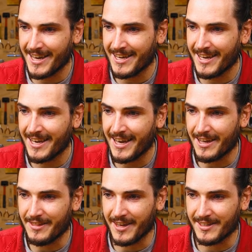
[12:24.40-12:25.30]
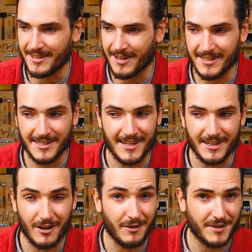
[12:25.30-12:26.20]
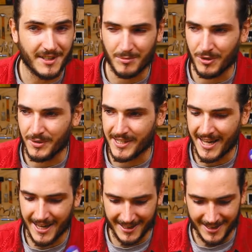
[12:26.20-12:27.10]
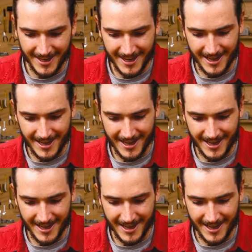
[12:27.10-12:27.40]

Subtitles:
A, and there's the ID of this blue tag.